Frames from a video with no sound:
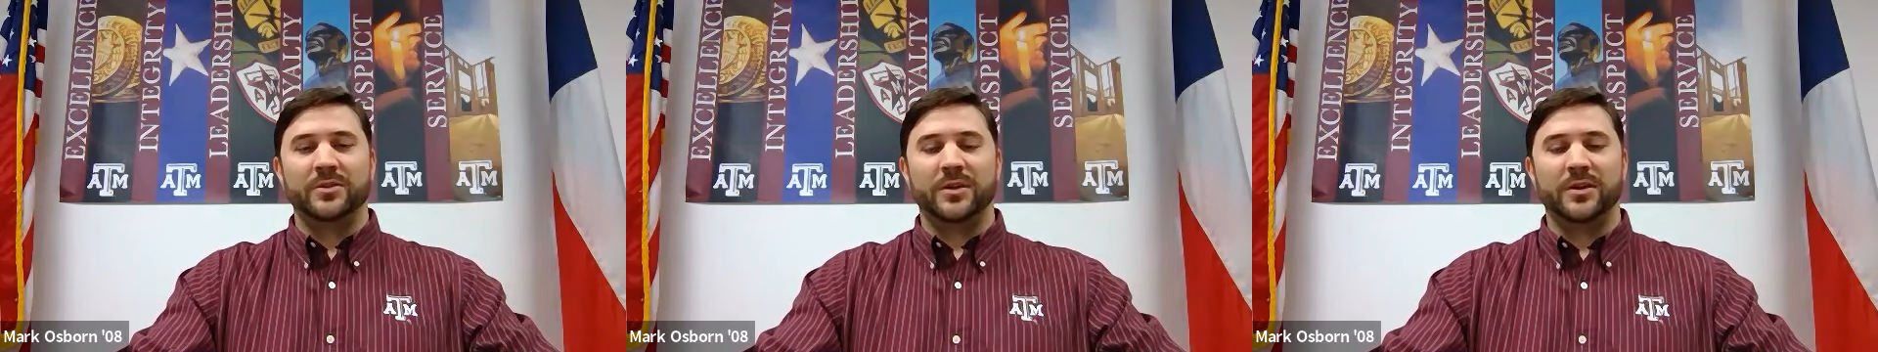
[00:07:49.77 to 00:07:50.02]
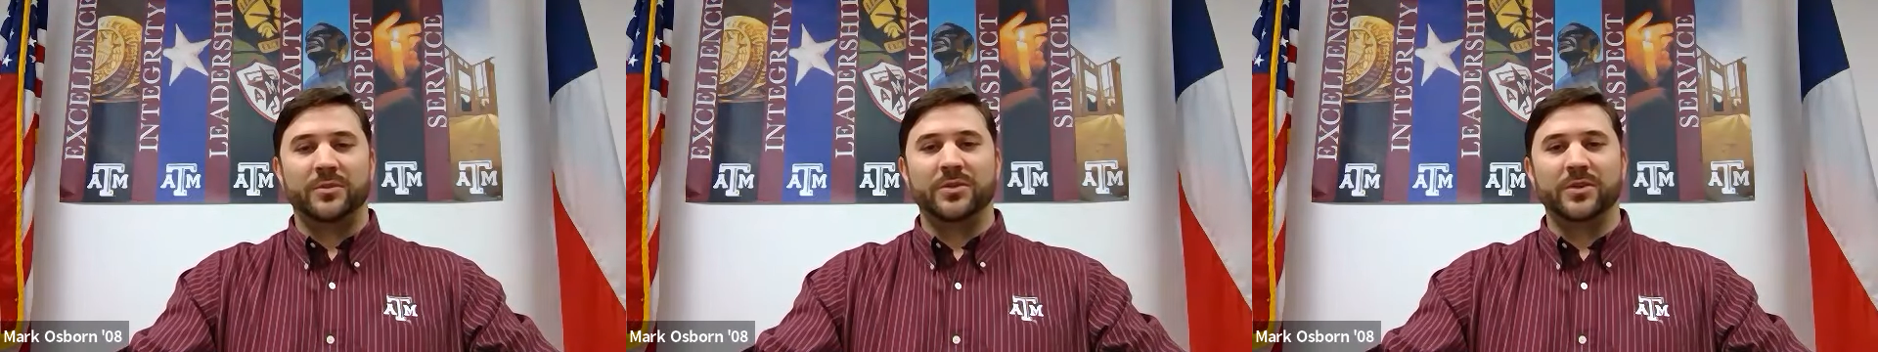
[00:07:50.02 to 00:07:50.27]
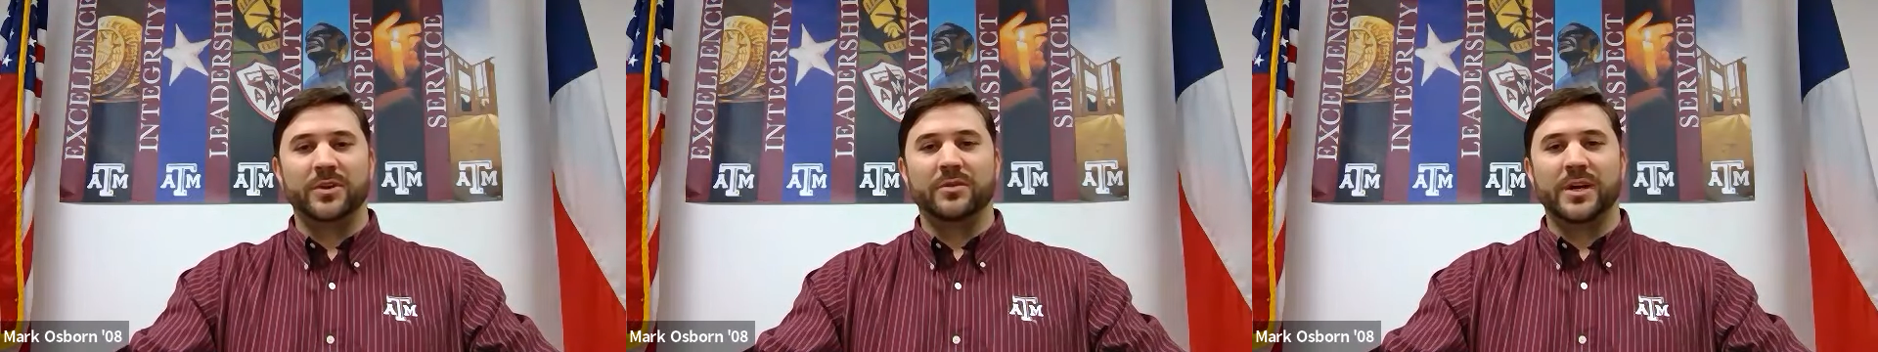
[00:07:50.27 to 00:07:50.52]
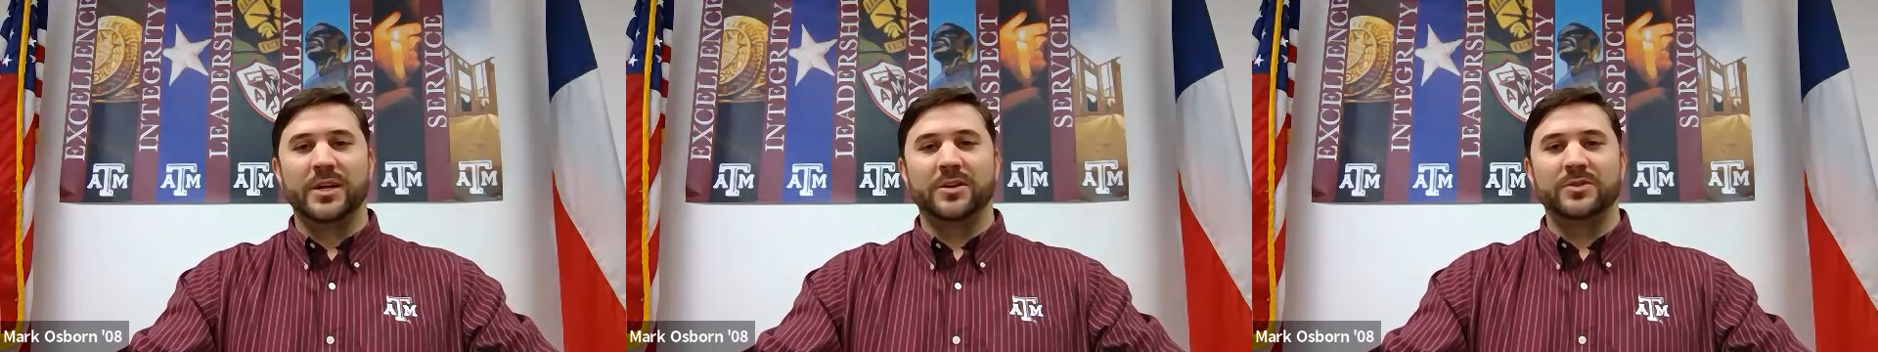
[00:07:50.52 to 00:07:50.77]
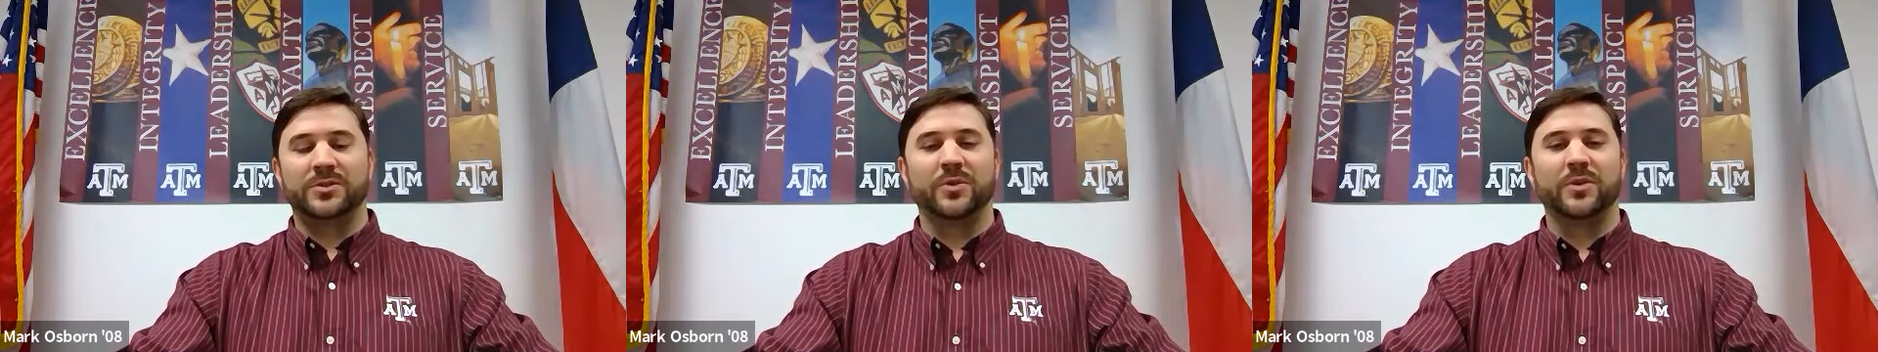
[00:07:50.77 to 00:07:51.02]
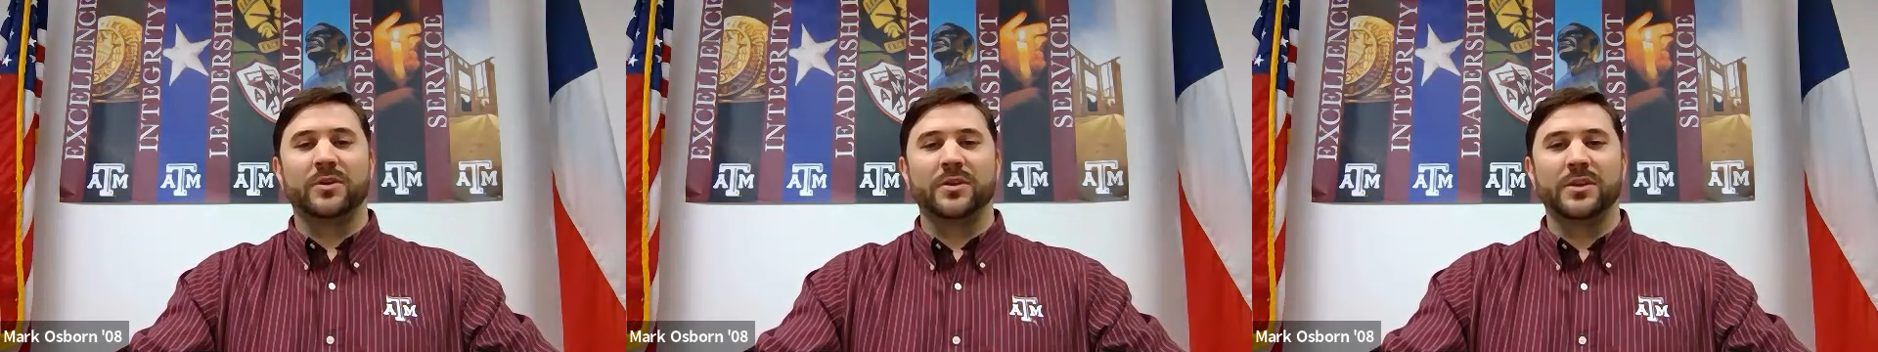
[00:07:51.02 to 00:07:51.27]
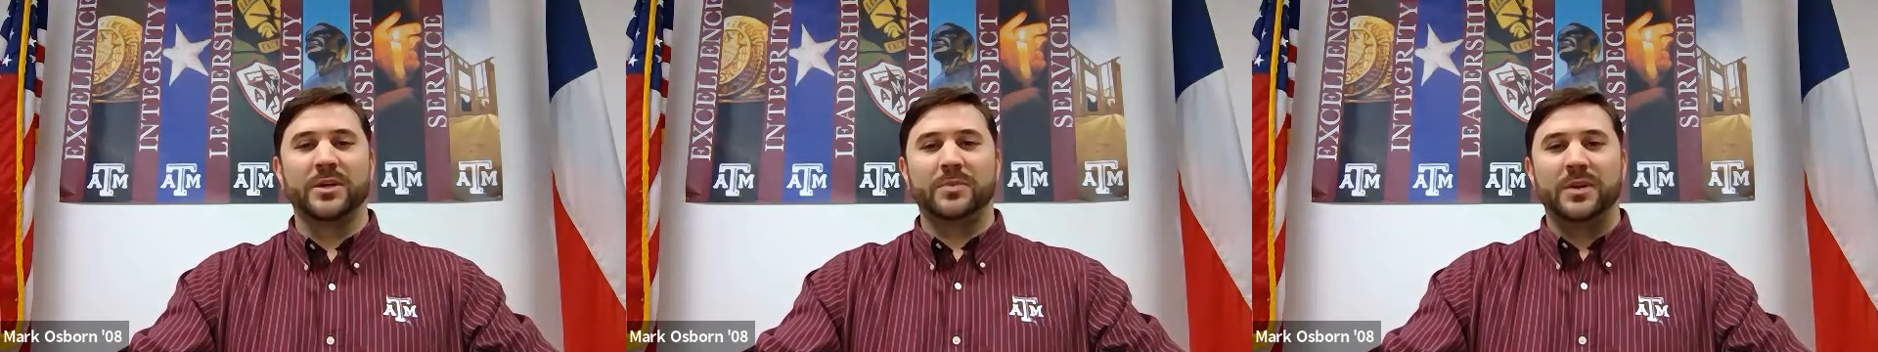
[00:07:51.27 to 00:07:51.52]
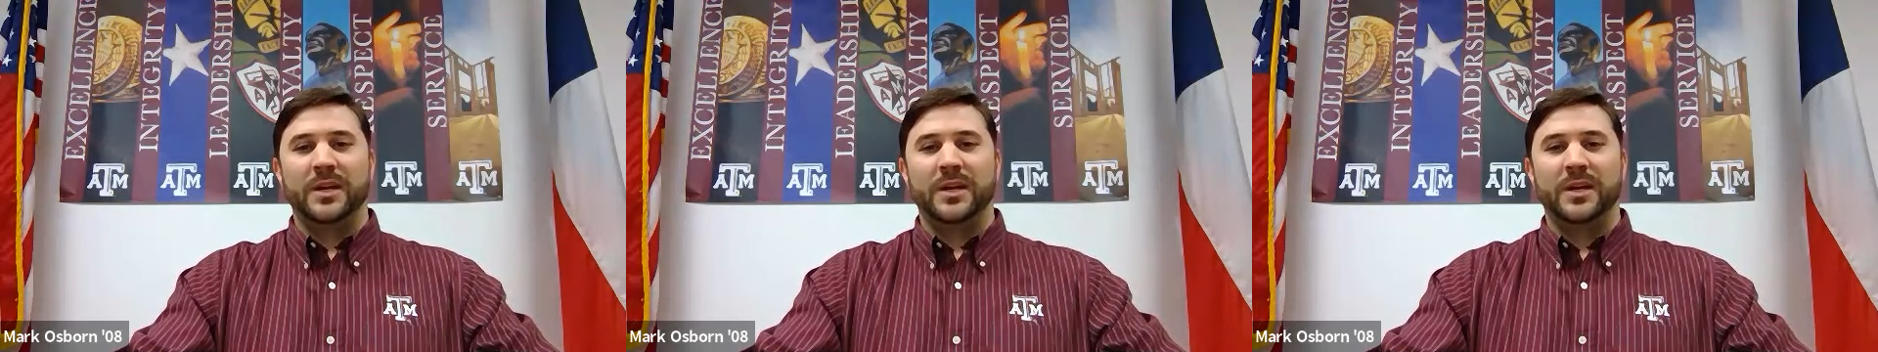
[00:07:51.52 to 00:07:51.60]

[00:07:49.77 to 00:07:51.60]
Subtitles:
A really great short clip,